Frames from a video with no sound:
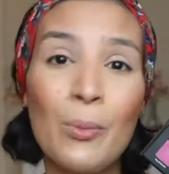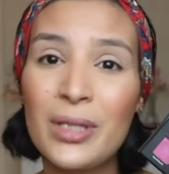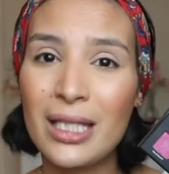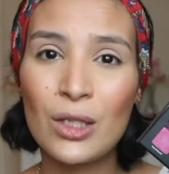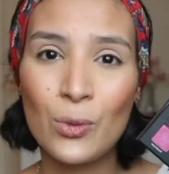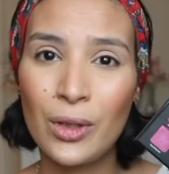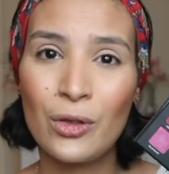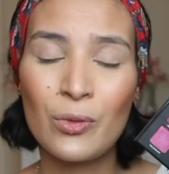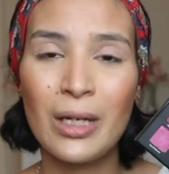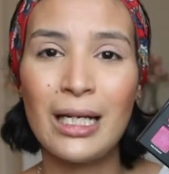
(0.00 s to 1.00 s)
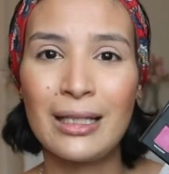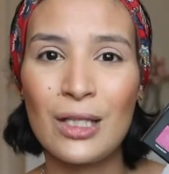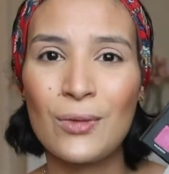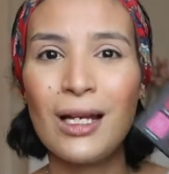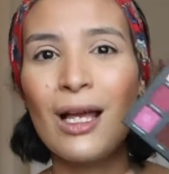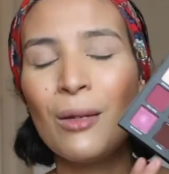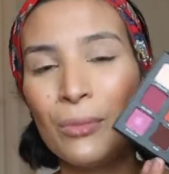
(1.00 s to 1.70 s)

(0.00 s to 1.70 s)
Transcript: Obsessed with those palettes as well.